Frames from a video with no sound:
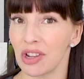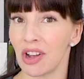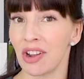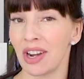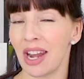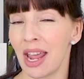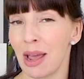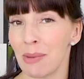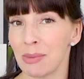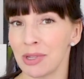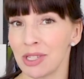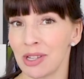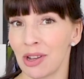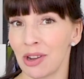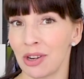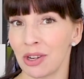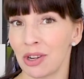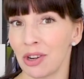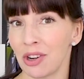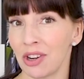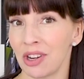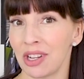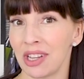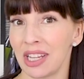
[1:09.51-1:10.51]
on Amazon
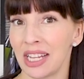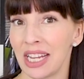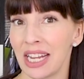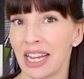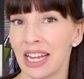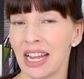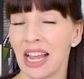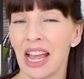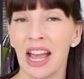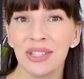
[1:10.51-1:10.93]
currently.